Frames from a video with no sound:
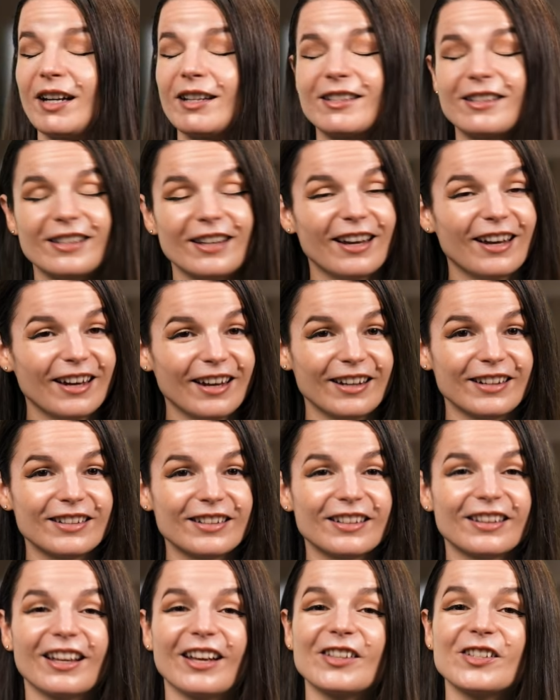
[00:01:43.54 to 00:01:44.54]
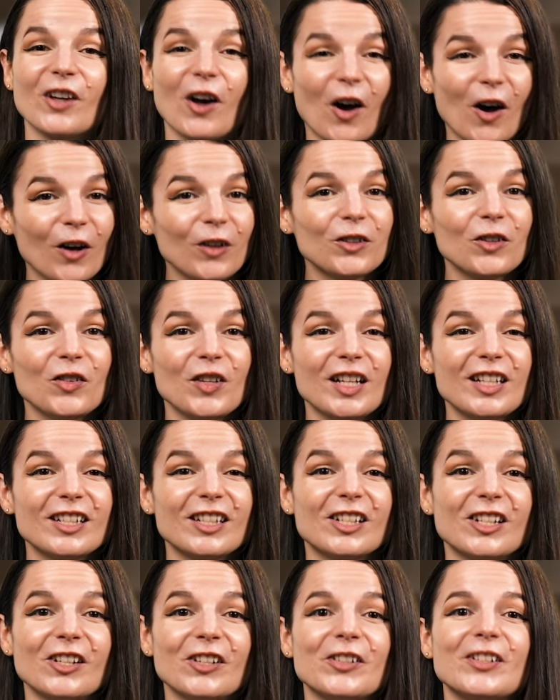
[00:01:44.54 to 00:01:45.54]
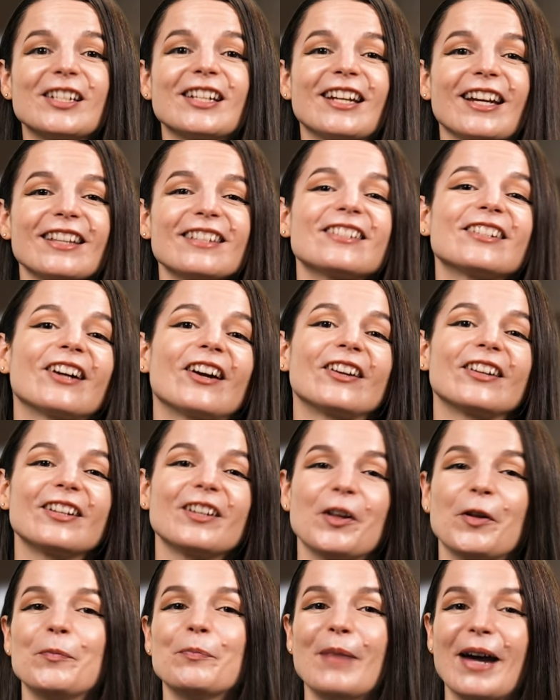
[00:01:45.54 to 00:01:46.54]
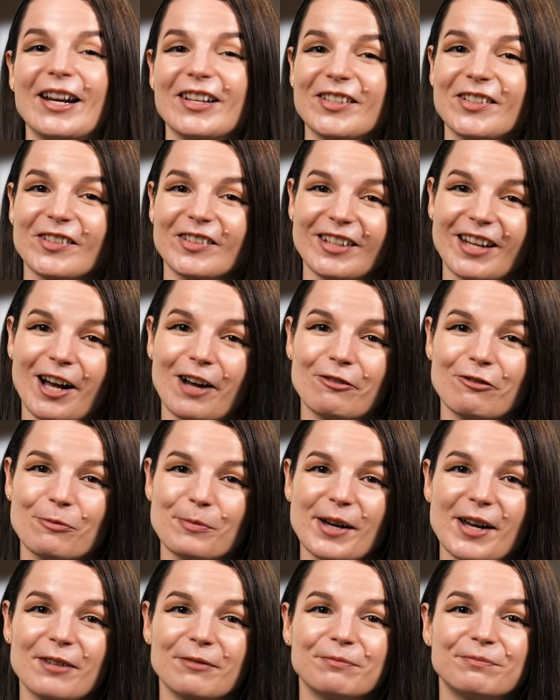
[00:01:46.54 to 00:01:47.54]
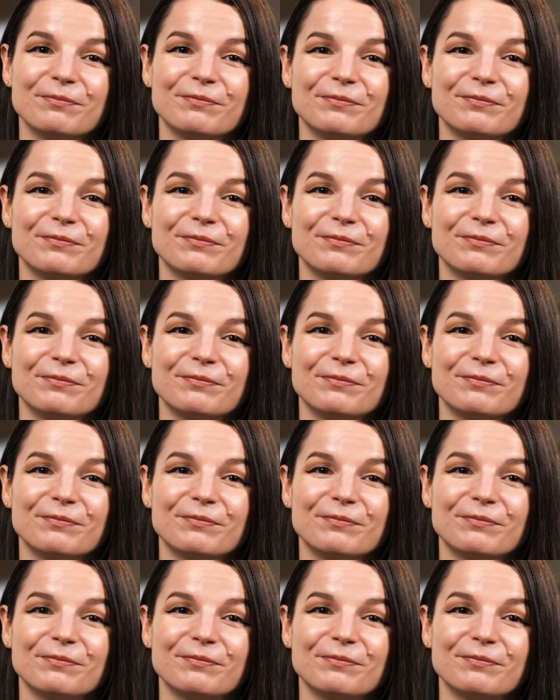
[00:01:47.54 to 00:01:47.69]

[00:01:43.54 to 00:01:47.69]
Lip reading: That's it. That's all you need to do to get started and master the alphabet.